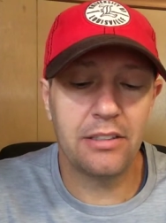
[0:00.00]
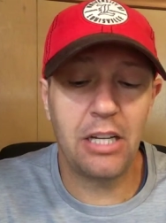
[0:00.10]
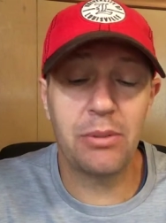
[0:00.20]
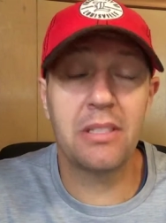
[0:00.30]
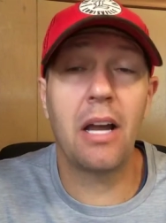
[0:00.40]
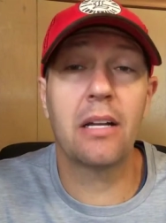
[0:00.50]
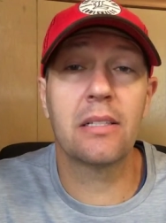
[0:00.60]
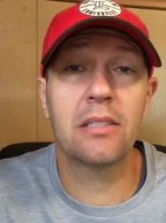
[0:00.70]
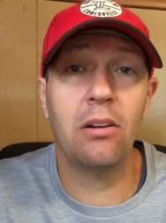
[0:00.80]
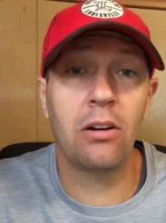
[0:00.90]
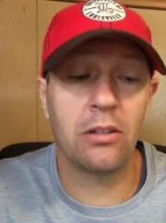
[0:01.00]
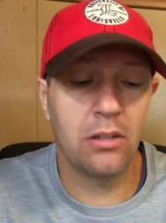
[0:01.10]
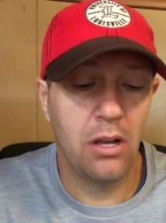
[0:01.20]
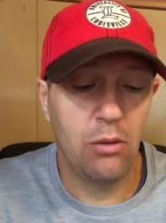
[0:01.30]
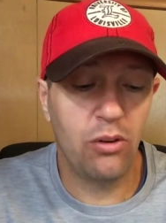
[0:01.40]
she was not
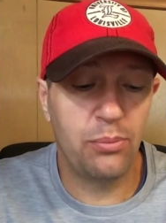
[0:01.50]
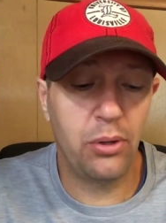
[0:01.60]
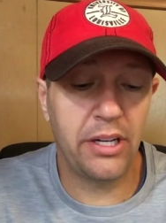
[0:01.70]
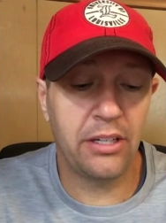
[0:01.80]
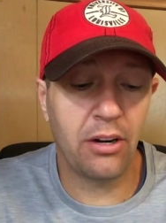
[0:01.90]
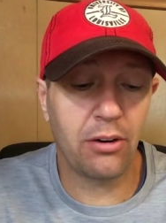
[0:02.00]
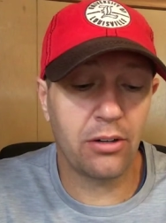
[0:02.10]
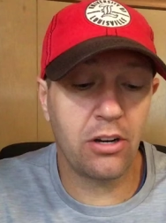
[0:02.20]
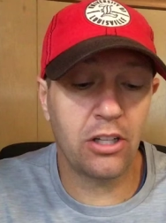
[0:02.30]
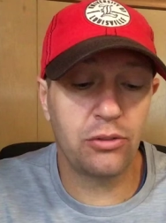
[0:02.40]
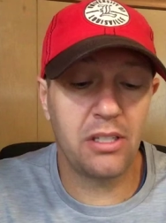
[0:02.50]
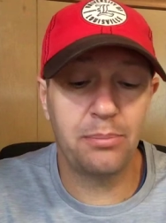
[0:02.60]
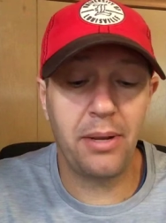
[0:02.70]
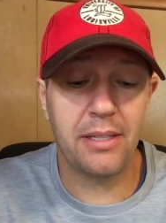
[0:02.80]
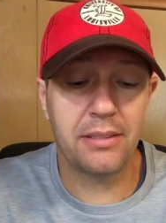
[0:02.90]
concerned with putting her
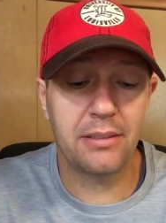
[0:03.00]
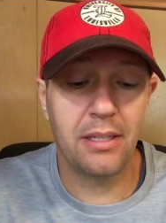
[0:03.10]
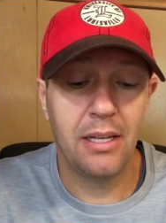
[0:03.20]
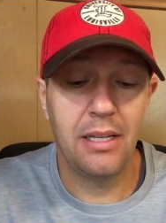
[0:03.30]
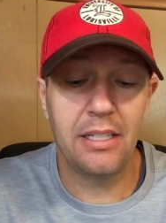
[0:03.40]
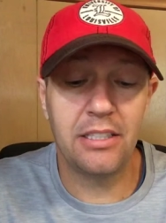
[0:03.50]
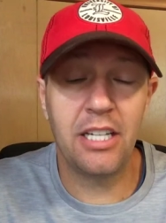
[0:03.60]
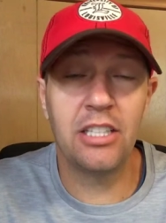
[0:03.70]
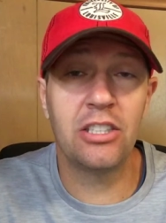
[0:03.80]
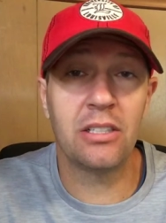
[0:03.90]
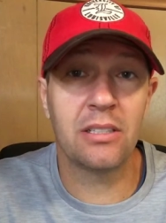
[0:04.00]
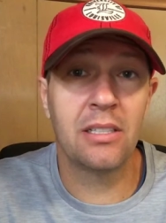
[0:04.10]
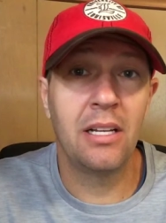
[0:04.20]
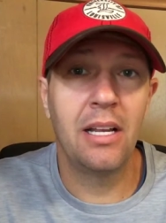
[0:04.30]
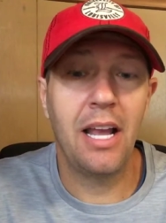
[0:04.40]
country's best
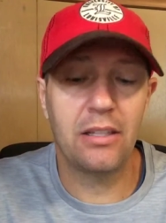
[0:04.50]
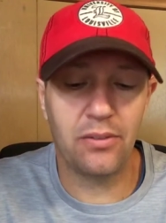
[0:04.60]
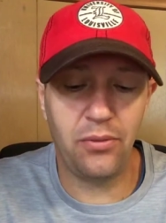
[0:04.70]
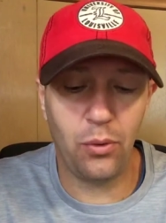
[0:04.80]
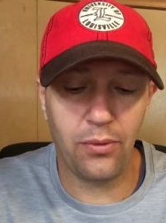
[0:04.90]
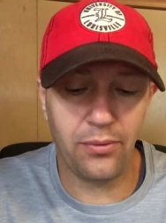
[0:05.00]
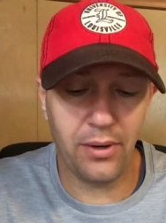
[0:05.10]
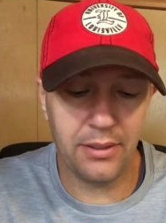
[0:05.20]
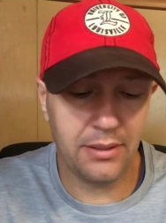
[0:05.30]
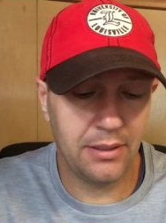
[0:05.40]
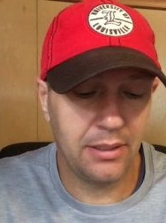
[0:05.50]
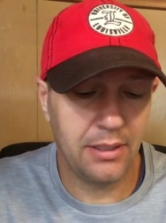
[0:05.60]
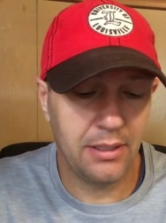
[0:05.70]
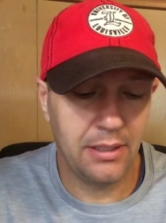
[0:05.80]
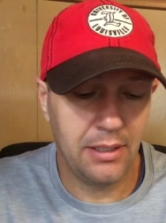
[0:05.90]
intentions at the forefront.
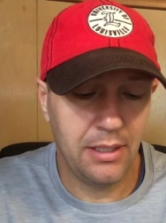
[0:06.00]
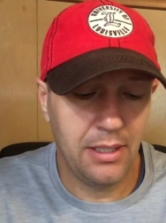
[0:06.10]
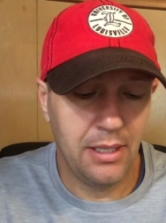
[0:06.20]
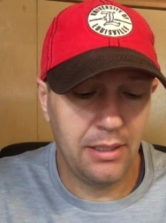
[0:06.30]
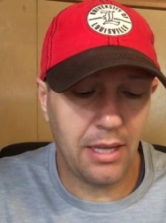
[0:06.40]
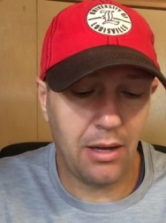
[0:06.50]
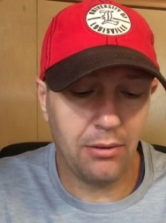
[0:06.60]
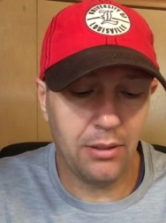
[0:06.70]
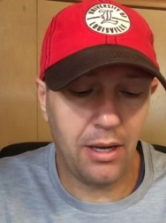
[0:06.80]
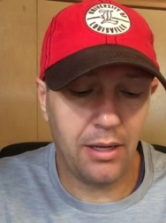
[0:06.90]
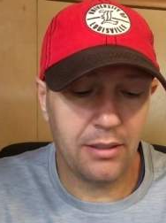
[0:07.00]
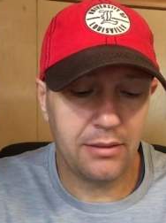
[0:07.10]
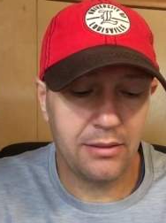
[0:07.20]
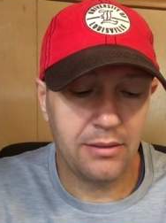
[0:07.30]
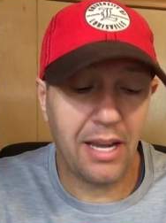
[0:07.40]
Now,
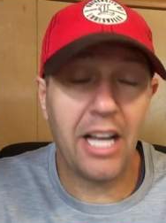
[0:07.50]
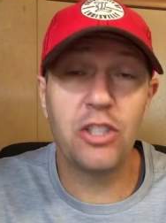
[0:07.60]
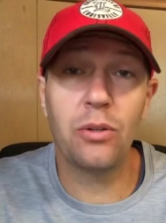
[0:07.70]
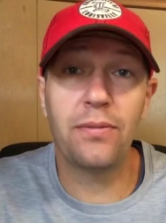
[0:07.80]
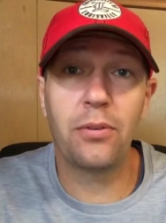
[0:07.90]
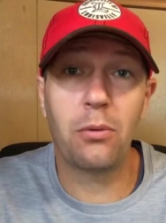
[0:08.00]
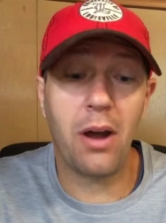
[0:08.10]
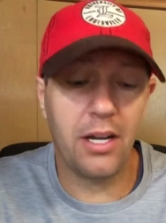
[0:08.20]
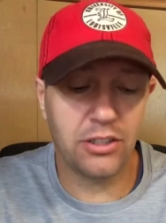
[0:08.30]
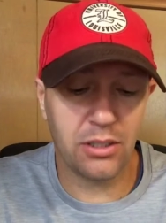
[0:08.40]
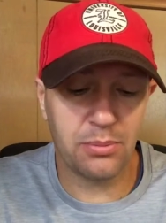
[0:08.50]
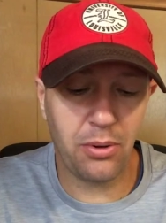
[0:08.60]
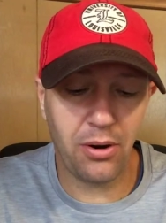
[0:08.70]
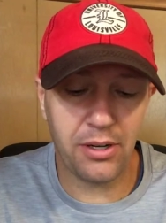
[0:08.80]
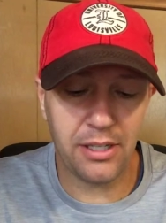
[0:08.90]
Nigel Farage's
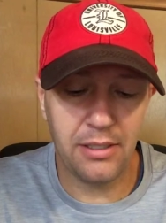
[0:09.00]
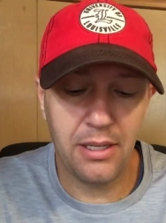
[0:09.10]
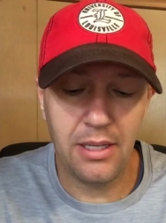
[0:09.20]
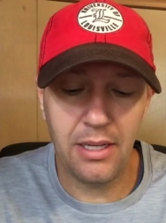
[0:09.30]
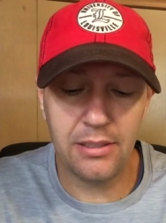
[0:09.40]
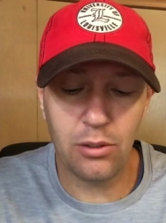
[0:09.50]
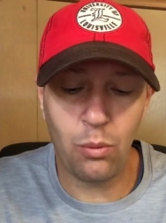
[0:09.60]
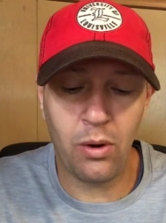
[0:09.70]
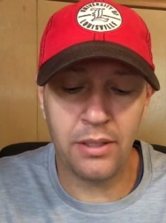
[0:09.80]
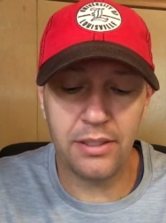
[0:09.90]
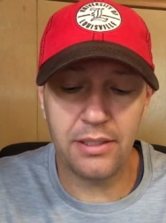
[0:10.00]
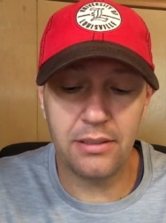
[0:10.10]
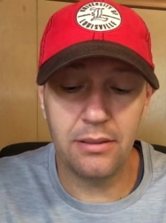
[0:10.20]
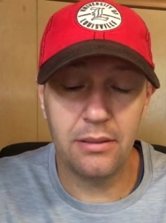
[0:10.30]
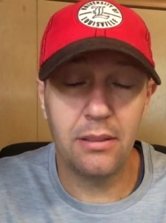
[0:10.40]
party is the one
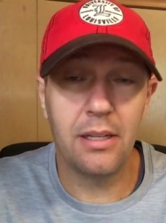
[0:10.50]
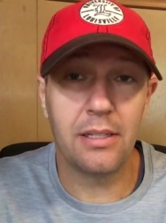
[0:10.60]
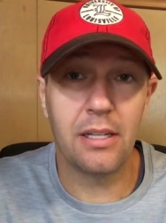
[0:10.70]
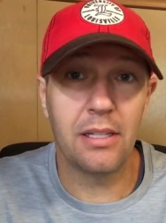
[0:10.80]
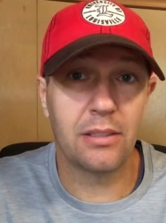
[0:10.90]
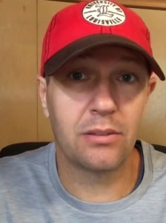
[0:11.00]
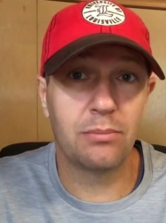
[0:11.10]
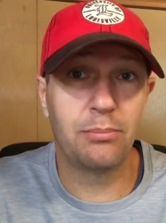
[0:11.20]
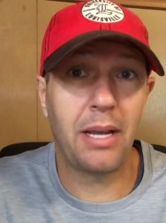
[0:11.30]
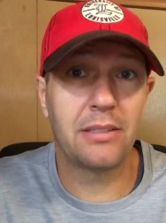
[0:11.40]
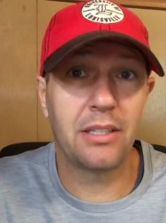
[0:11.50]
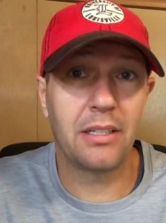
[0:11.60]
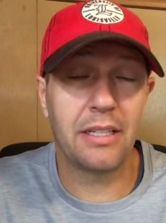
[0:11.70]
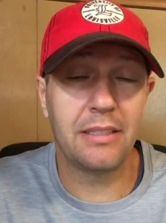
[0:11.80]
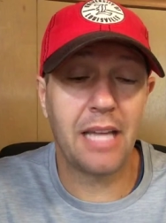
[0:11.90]
that is
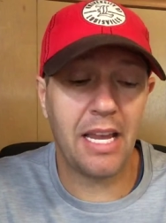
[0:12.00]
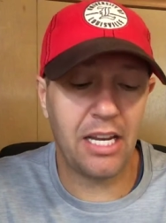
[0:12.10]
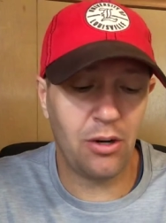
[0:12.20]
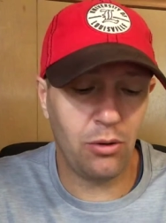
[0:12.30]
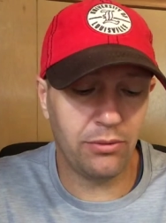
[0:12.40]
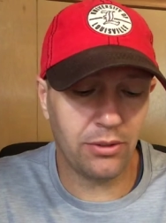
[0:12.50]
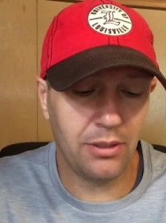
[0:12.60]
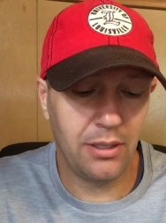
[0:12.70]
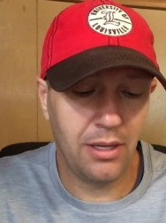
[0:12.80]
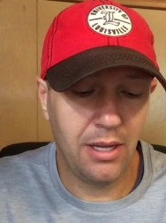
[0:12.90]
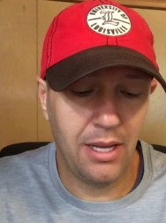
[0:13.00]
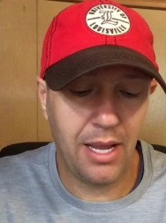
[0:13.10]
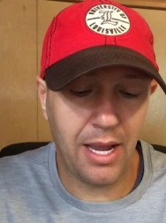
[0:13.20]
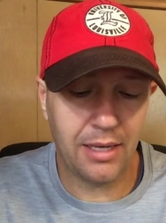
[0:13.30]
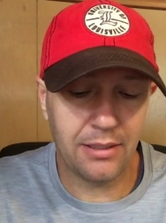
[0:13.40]
basically taking over,
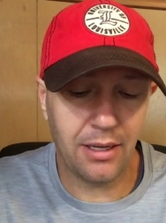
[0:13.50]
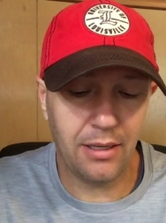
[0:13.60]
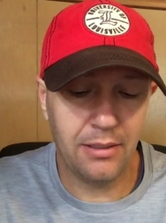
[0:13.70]
and